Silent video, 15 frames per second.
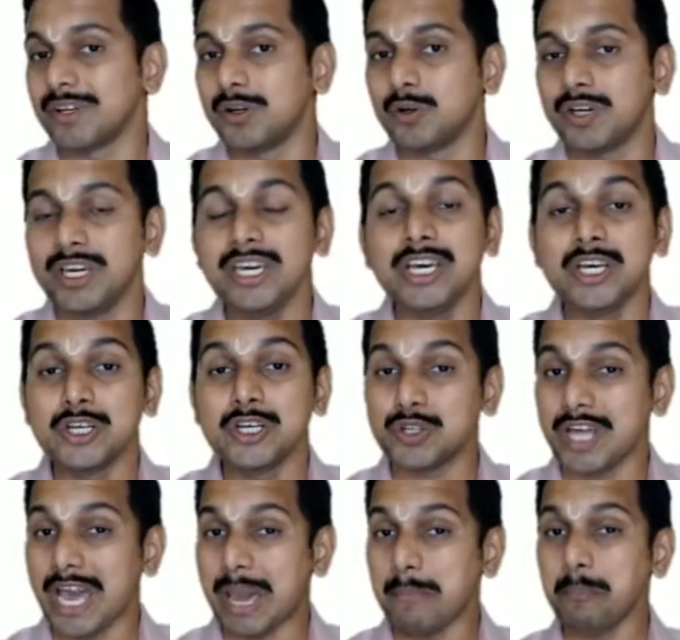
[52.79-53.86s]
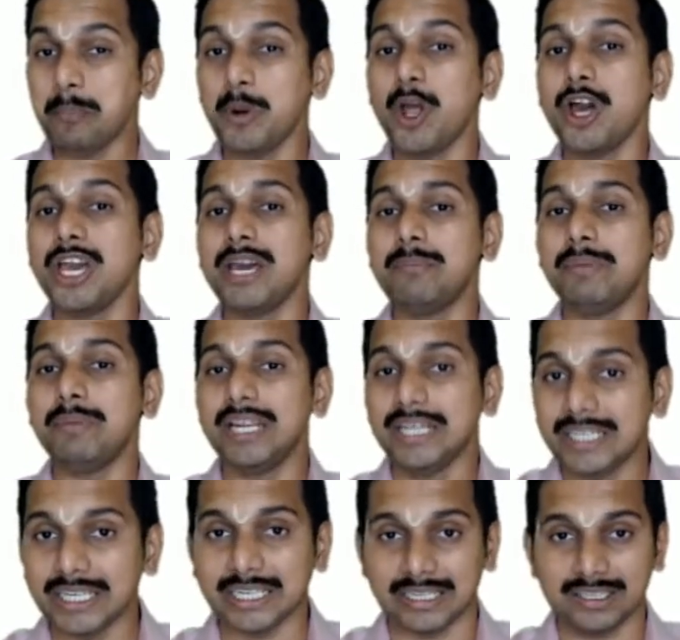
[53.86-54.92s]
Okay, so the
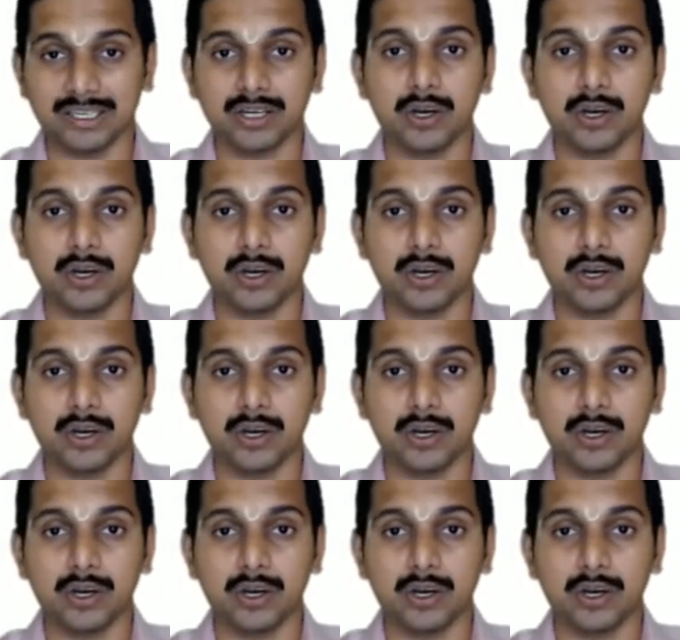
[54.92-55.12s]
employability